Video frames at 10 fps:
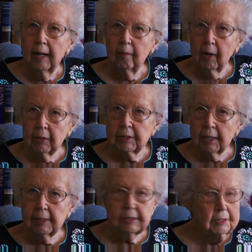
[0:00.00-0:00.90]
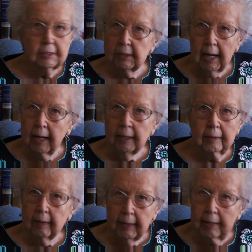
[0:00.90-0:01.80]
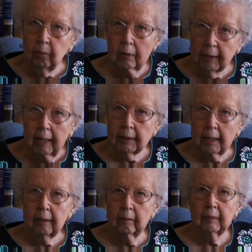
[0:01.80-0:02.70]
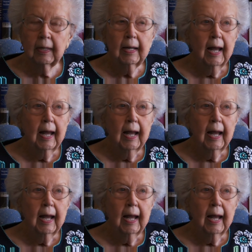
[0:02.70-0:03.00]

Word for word: a marriage license, and I, he will not come.